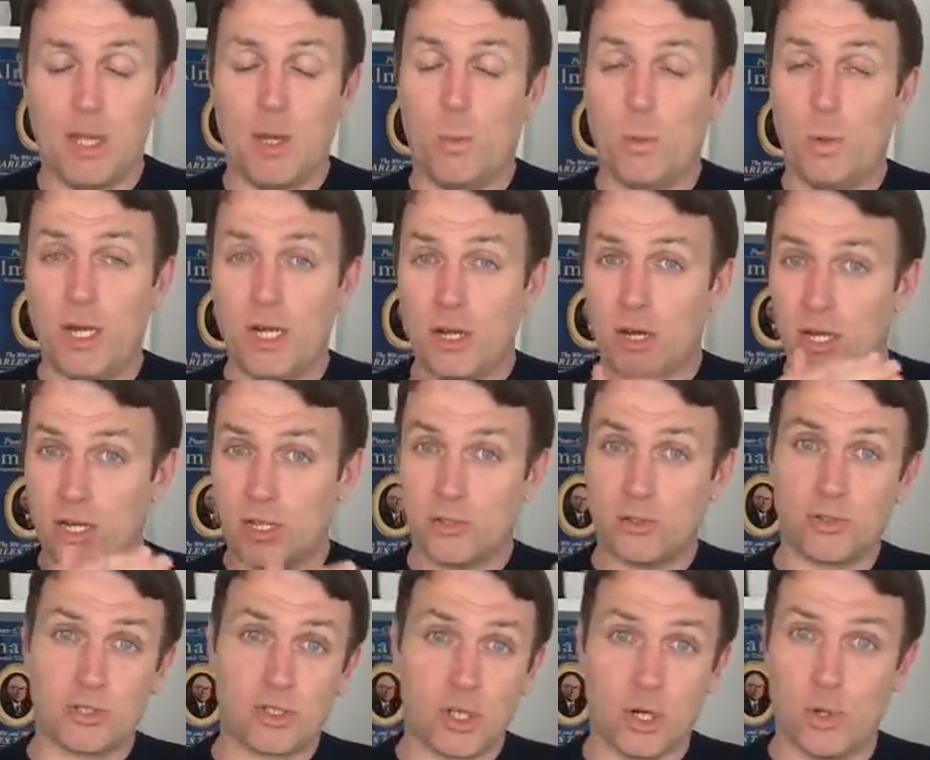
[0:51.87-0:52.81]
We're going
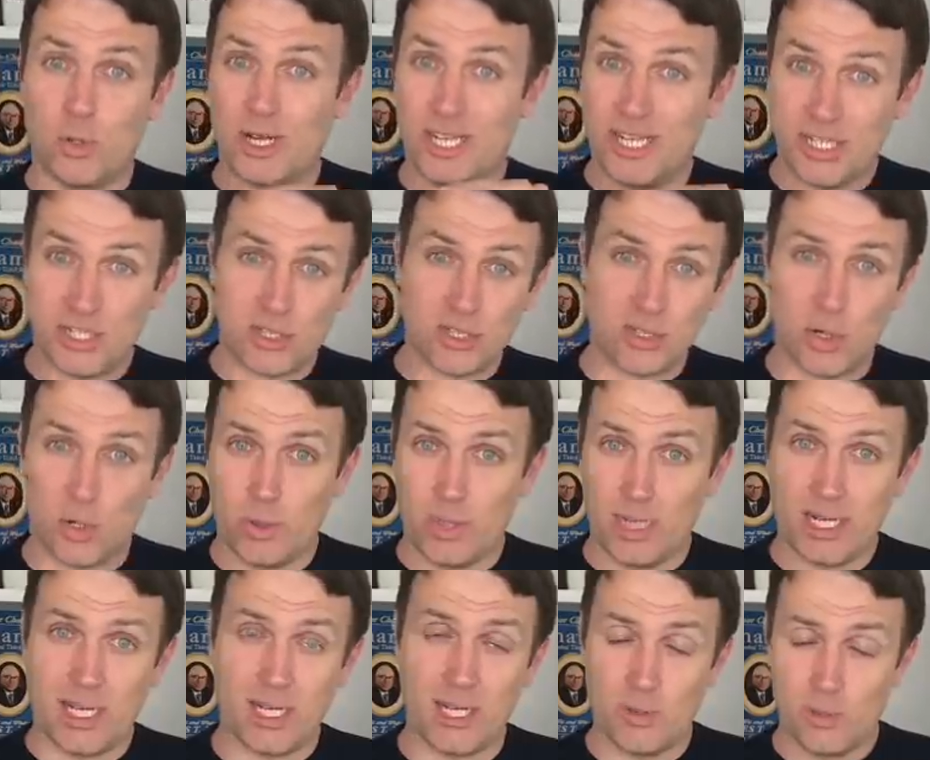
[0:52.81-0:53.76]
to show
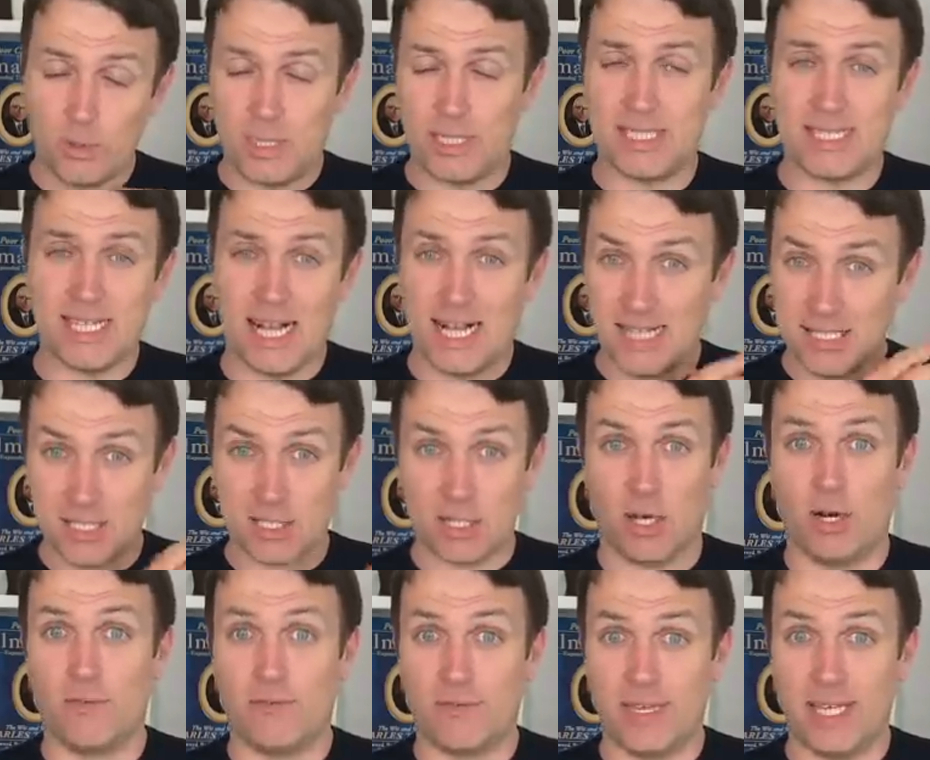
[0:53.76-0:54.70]
historical results
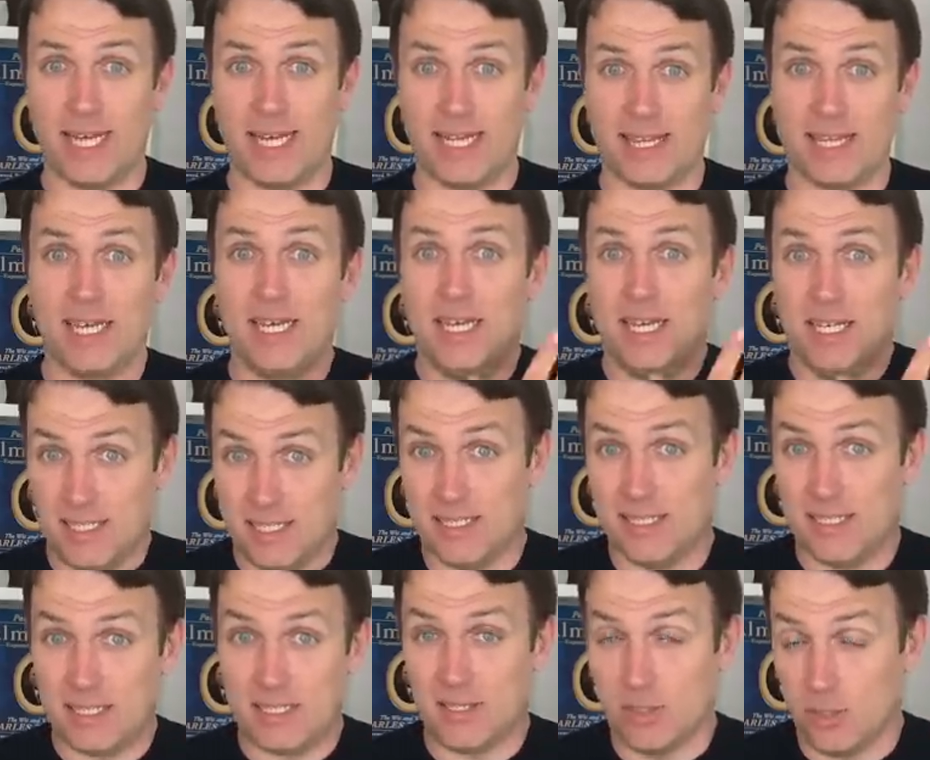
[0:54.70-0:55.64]
of that,
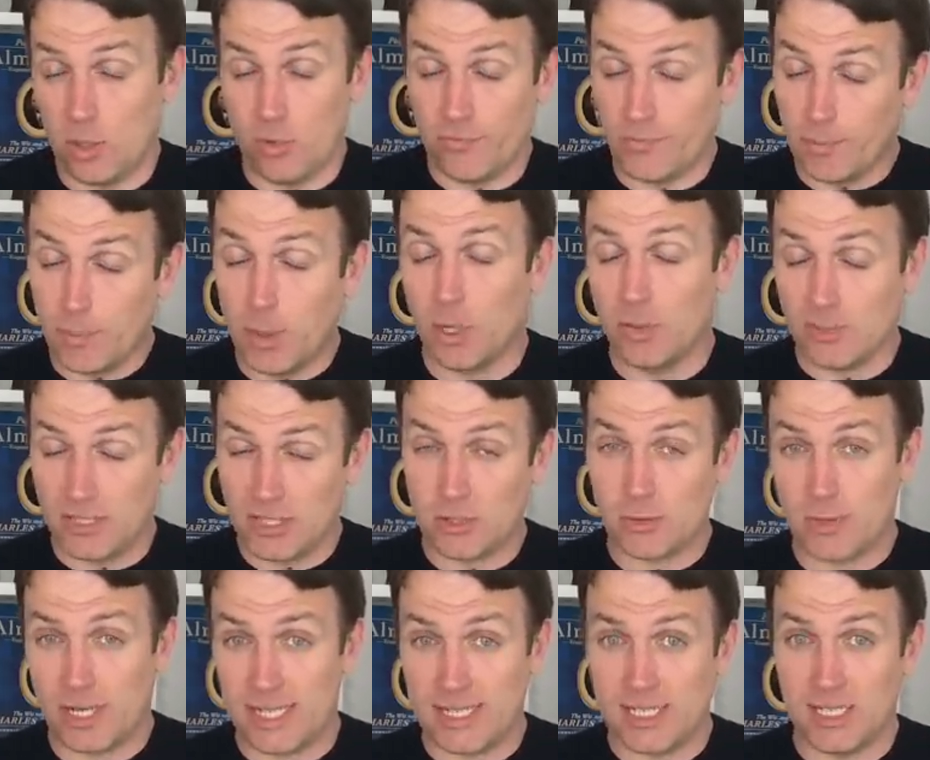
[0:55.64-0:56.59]
uh, of both
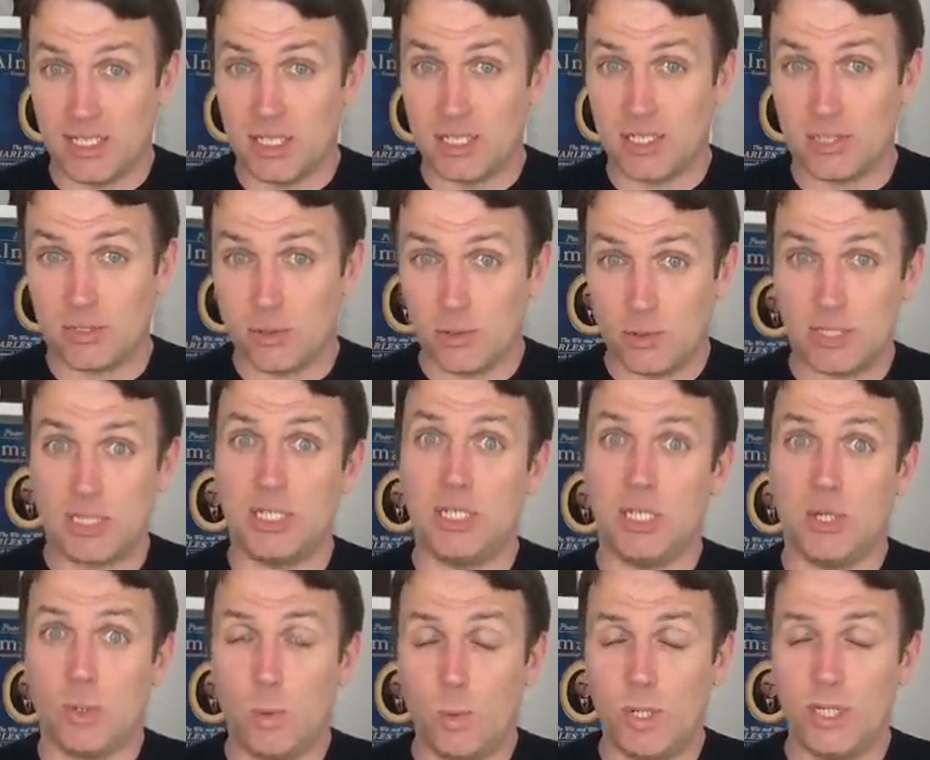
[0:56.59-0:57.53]
strategies, to
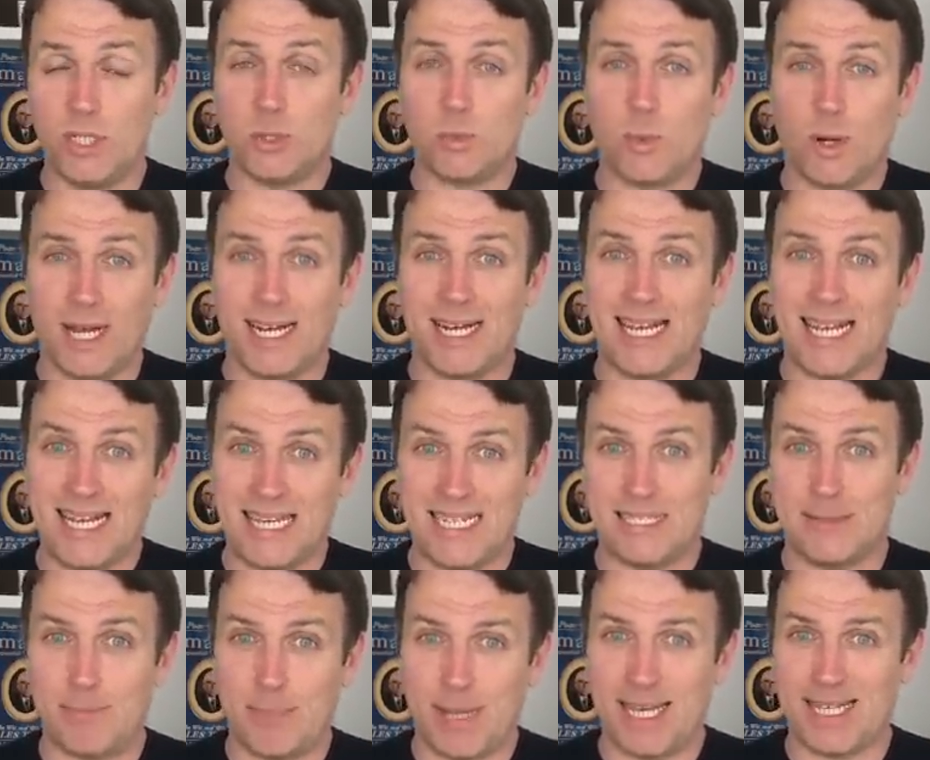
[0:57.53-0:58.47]
see which one
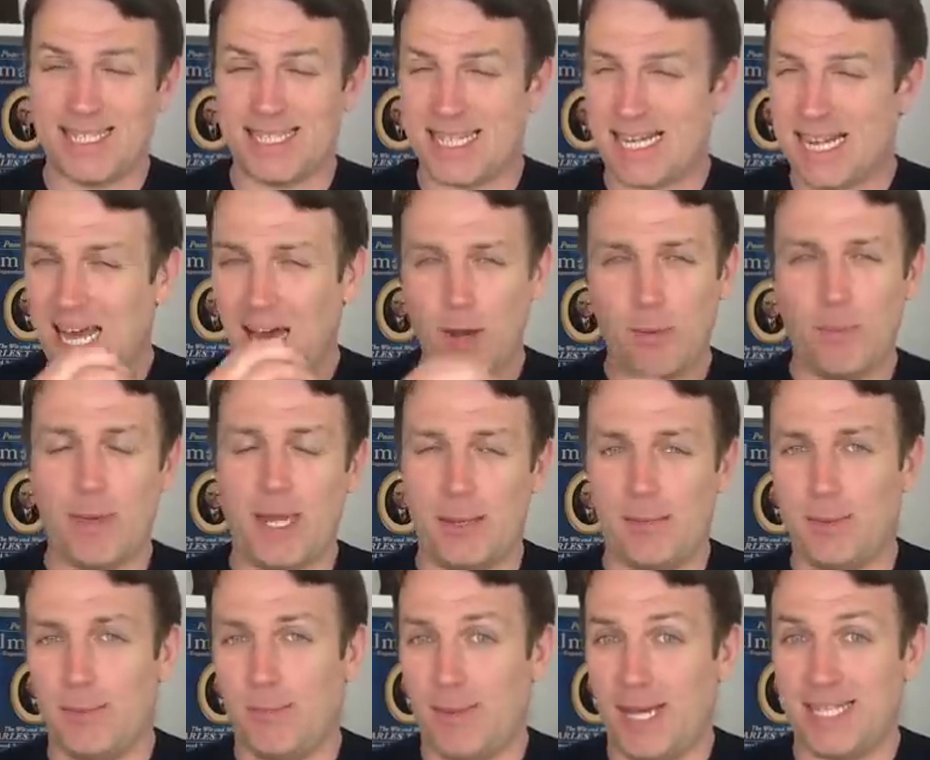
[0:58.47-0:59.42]
is best and how
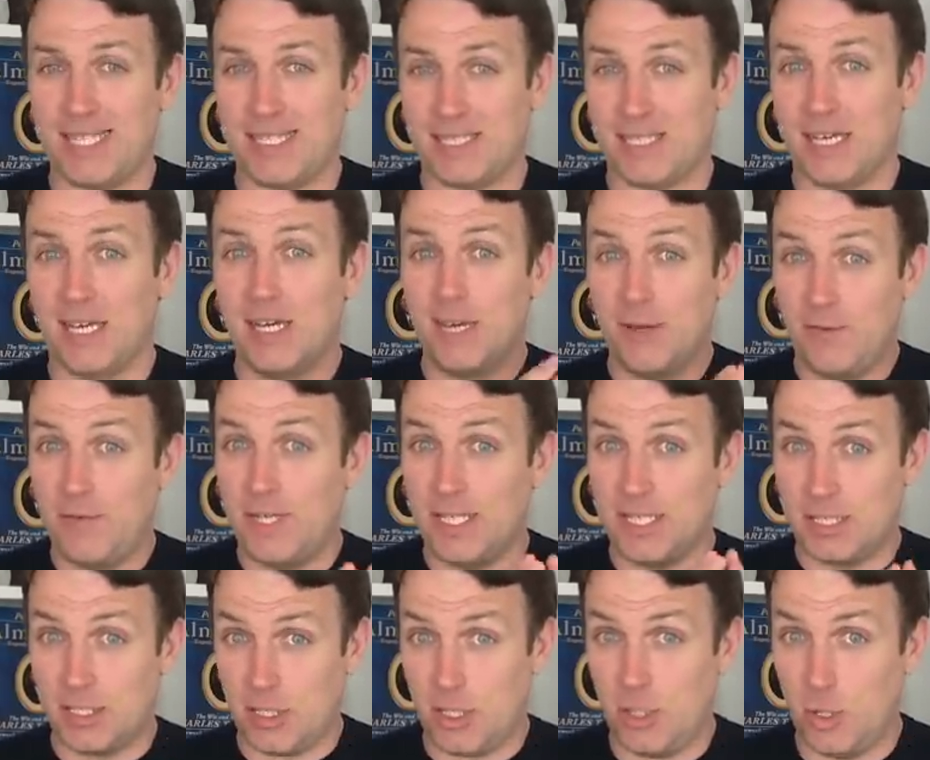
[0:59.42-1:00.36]
maybe best
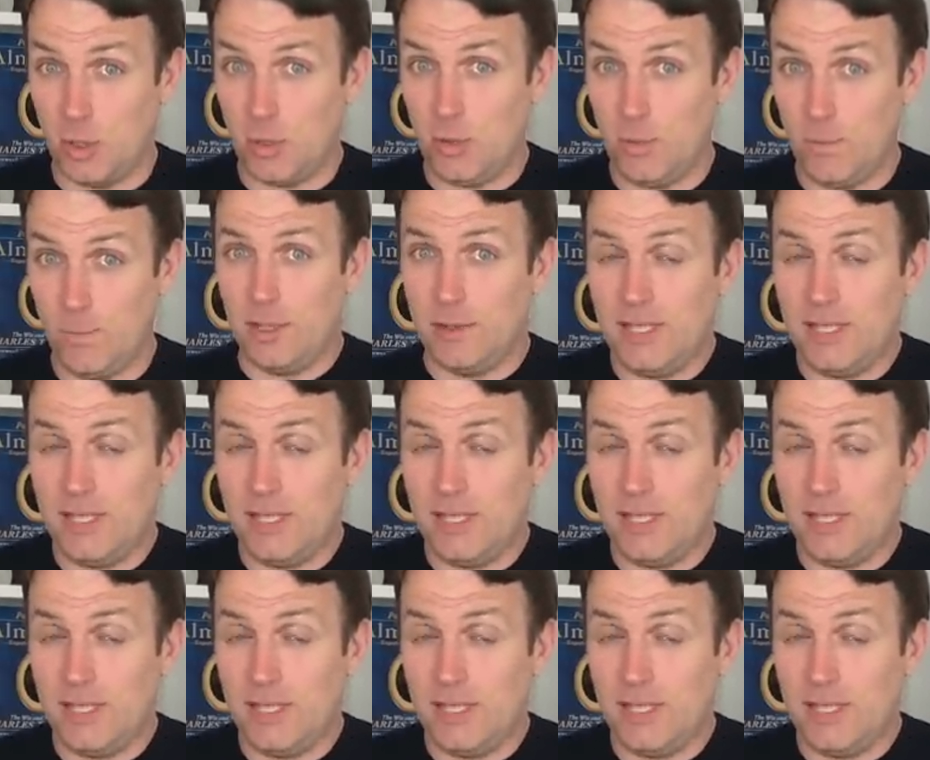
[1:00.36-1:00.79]
fits you.